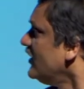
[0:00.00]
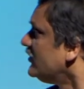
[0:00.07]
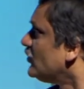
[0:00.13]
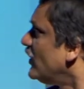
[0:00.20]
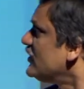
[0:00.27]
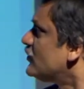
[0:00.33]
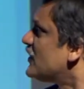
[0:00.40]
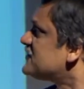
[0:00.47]
So
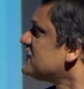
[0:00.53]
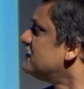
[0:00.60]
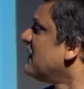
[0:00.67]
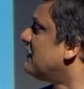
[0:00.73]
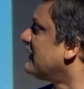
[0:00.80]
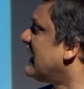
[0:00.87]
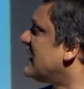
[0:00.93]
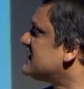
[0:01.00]
one question
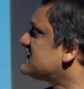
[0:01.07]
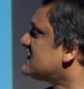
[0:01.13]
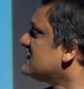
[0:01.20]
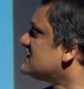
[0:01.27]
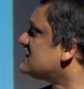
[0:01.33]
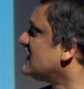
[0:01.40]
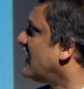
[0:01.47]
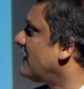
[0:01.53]
people ask
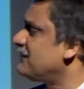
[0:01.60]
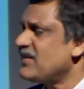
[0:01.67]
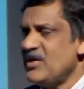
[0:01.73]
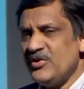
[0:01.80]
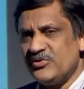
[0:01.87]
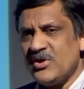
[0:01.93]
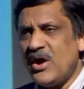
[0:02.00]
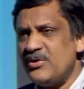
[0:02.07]
is,
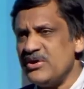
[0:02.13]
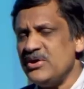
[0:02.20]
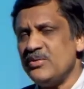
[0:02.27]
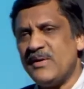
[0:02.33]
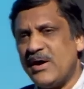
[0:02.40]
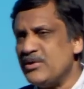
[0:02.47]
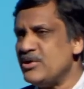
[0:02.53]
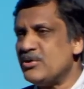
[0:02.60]
so how do
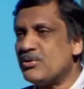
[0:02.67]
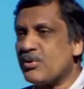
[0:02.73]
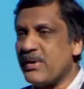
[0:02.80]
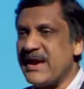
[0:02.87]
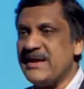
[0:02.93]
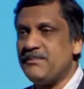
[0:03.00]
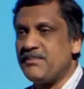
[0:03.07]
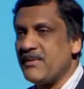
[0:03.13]
you
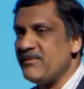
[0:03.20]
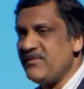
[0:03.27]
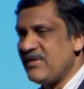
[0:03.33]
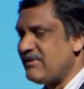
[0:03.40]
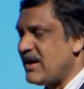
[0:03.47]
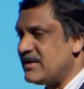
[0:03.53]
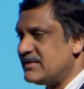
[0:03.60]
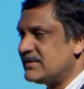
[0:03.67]
grade? If you have
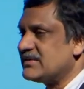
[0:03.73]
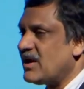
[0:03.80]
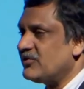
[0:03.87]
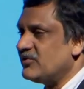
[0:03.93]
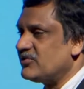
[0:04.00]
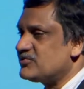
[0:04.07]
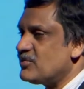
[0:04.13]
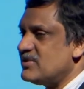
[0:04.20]

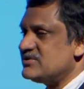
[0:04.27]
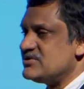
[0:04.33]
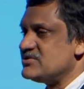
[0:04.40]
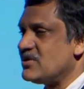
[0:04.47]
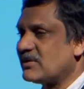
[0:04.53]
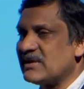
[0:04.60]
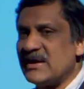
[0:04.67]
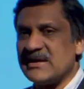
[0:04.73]
100,000 students in
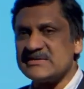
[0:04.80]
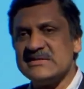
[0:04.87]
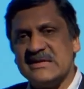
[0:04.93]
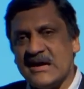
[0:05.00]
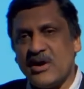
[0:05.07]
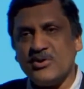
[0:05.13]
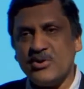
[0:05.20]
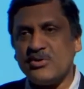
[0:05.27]
your class,
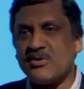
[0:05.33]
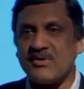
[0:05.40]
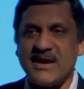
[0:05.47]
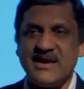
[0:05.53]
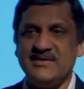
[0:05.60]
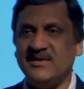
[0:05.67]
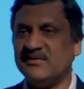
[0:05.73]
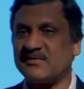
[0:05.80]
how do you
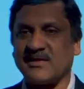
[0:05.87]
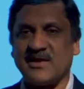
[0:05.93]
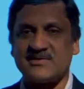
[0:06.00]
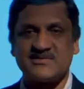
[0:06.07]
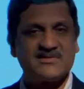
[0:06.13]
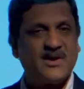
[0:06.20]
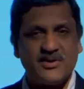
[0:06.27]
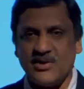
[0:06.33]
grade these
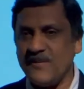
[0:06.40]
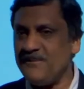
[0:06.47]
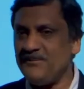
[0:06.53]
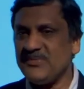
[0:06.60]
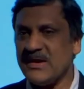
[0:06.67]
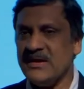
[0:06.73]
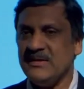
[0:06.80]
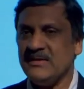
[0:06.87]
classes?
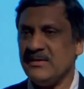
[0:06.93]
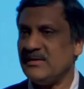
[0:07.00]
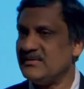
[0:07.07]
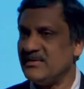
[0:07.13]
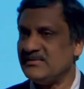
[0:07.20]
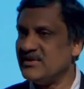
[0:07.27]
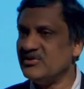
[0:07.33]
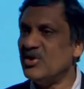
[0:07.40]

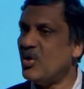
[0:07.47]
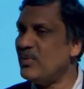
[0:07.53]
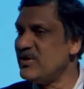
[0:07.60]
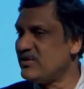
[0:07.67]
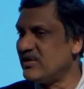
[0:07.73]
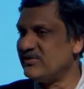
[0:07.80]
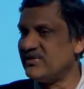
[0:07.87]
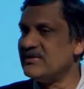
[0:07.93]
There's no way you
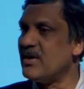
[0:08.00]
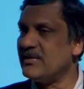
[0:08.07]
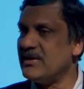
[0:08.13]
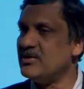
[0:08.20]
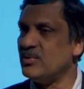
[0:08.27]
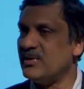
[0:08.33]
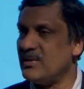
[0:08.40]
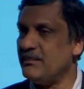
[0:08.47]
can sit down and
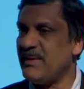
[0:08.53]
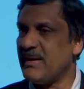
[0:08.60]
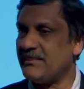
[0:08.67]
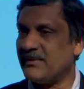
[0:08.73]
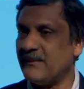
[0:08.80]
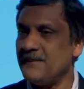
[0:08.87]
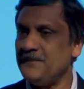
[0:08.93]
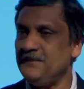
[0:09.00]
do it in paper.